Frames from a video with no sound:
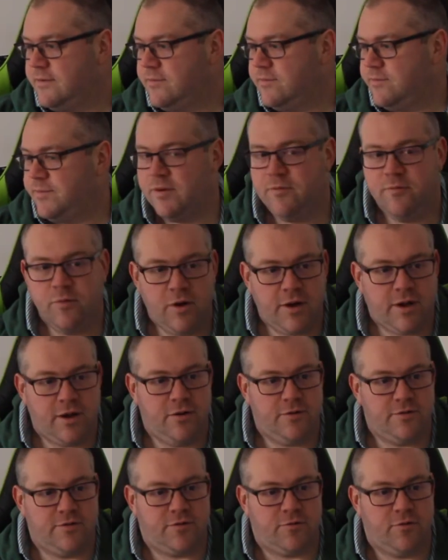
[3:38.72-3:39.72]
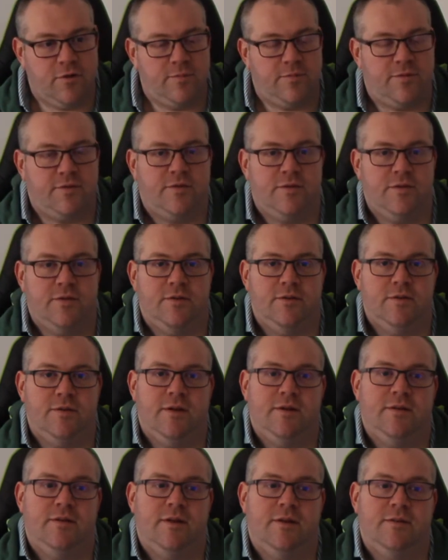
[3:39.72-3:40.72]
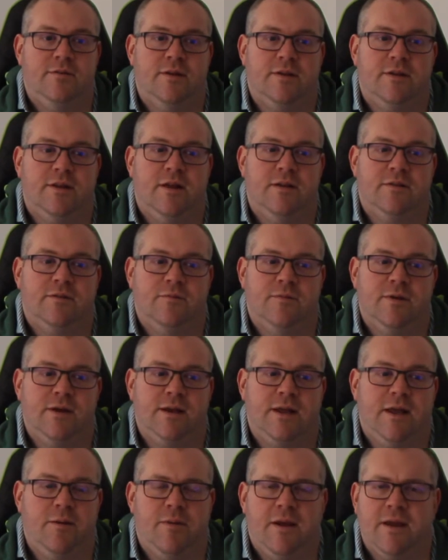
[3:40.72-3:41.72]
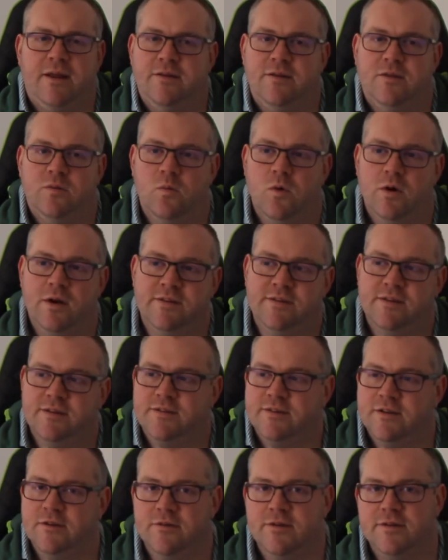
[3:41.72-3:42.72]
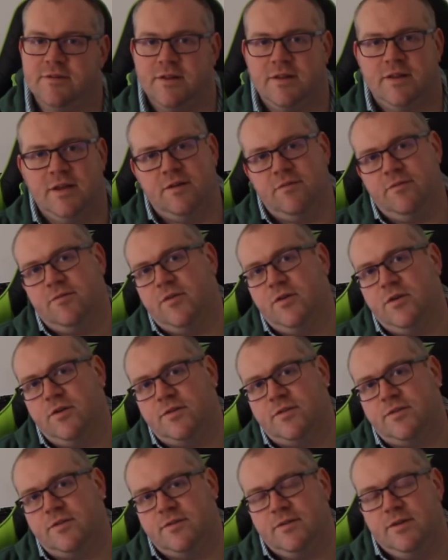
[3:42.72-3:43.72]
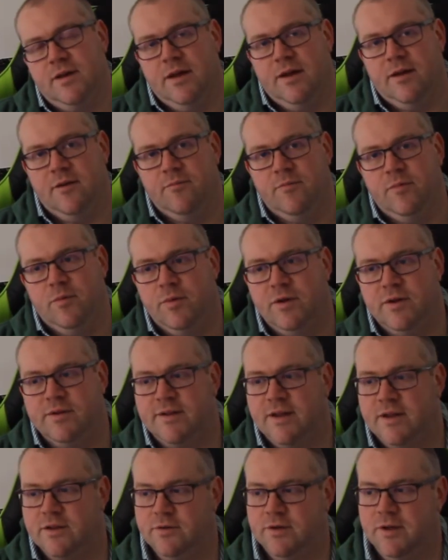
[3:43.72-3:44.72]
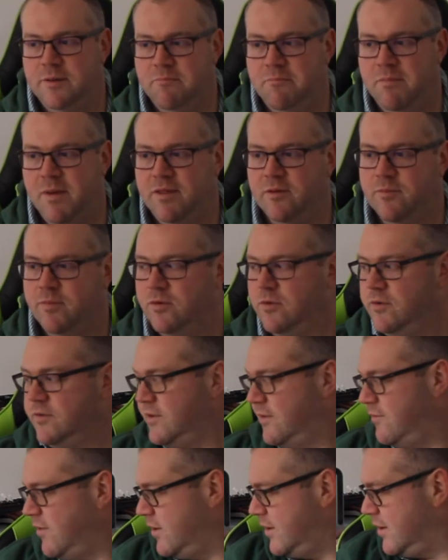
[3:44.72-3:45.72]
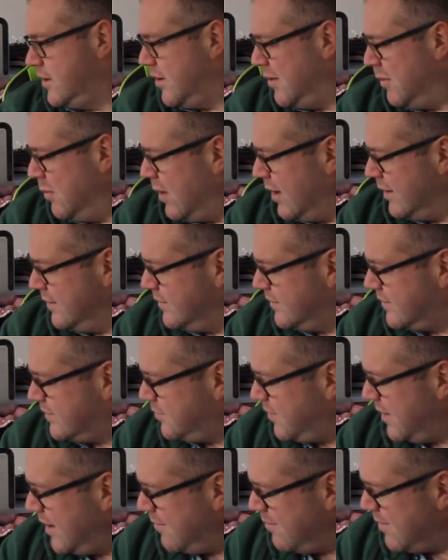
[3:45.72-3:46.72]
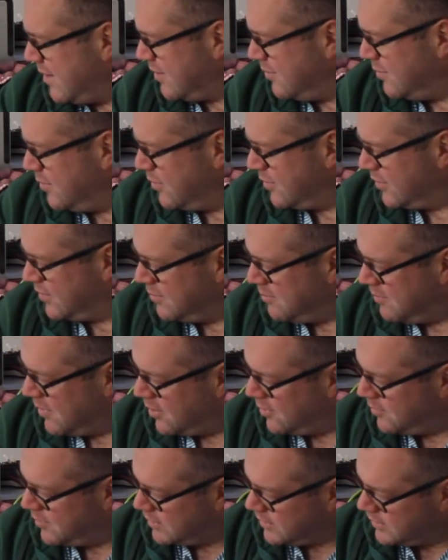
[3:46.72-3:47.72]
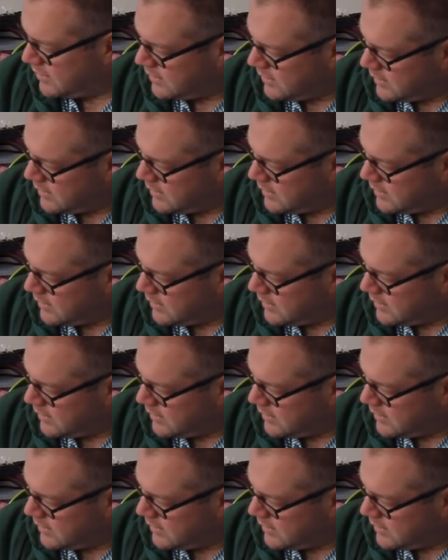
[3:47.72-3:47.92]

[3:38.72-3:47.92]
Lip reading: been working on scripts and things like that. So we're going to get back into the What Is It series, I think, first. And we're going to take a look at motherboards. I've only got one spare motherboard at the moment,